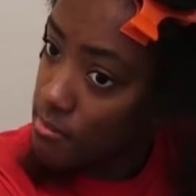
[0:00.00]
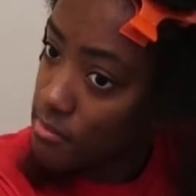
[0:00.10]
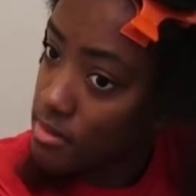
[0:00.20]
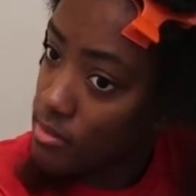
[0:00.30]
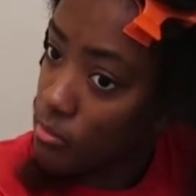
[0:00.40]

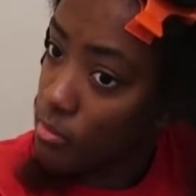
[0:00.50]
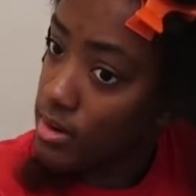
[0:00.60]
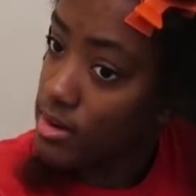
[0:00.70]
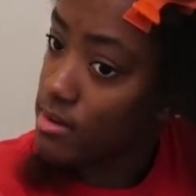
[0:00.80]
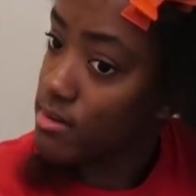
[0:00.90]
gonna wet
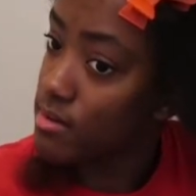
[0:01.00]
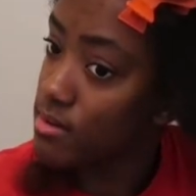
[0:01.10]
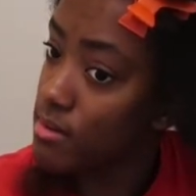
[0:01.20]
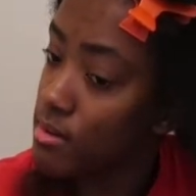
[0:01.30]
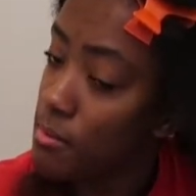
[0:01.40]
it
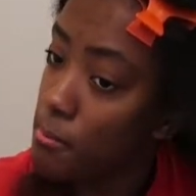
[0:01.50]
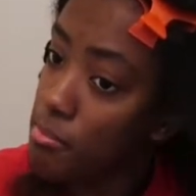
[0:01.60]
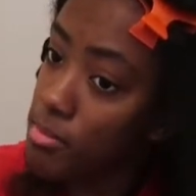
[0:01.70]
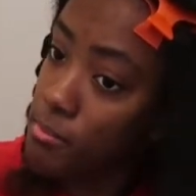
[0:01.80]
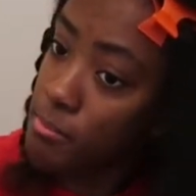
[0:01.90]
up
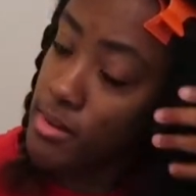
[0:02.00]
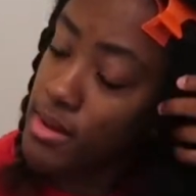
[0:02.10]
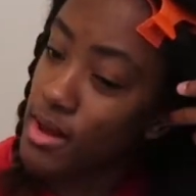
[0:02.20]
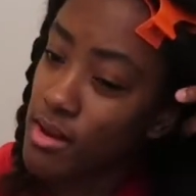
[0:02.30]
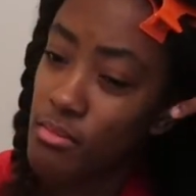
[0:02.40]
a
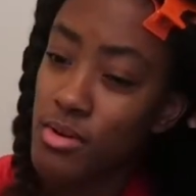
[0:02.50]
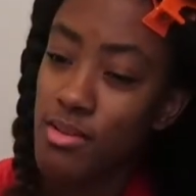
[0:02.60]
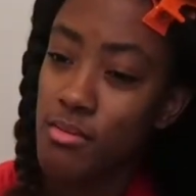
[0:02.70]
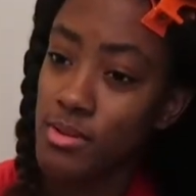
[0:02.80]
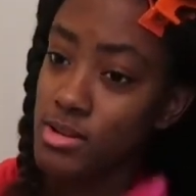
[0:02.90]
bit. I don't want it
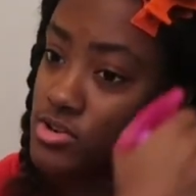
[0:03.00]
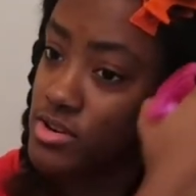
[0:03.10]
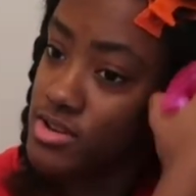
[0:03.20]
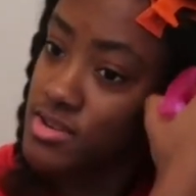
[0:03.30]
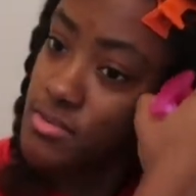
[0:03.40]
to be
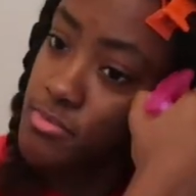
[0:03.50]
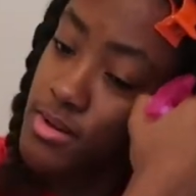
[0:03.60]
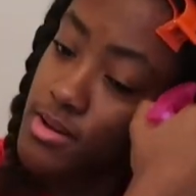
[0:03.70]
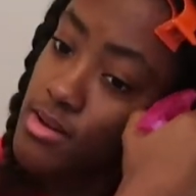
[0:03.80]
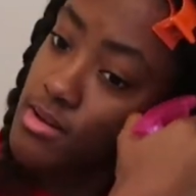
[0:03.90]
drenched,
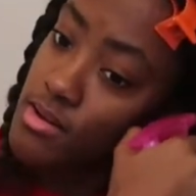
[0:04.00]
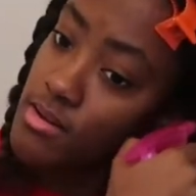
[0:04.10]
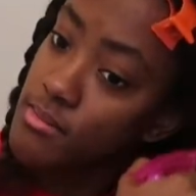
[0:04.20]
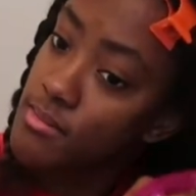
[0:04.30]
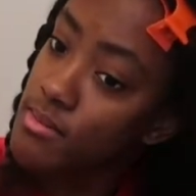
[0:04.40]
but you know,
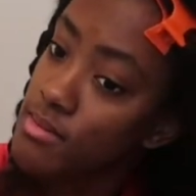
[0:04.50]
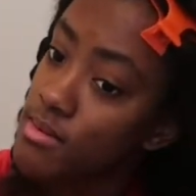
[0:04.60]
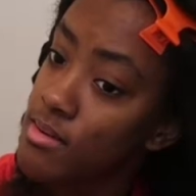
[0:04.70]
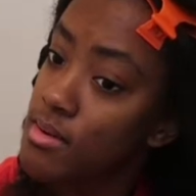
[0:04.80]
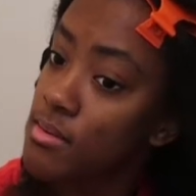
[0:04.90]

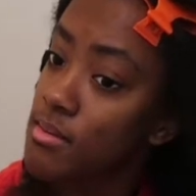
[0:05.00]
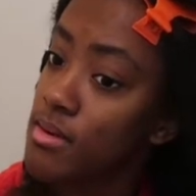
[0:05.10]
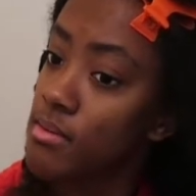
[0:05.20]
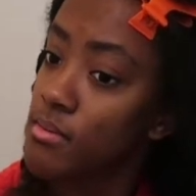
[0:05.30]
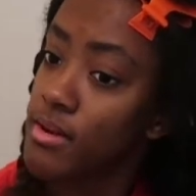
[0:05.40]
I'm
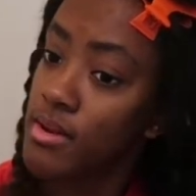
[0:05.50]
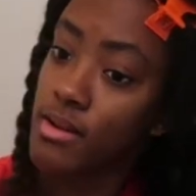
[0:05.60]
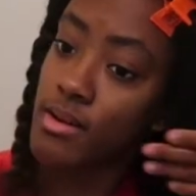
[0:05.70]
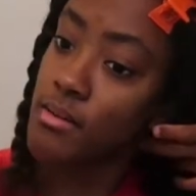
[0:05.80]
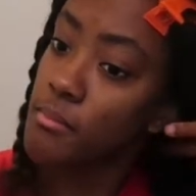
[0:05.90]
gonna wet it a
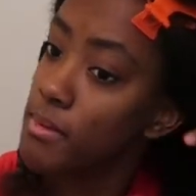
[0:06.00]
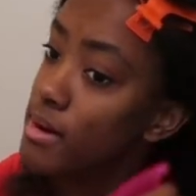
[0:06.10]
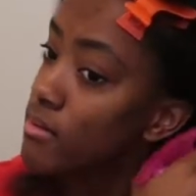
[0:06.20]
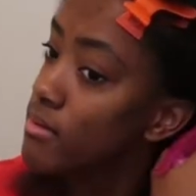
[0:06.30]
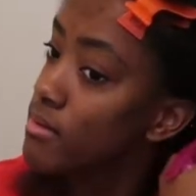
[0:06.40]
good amount.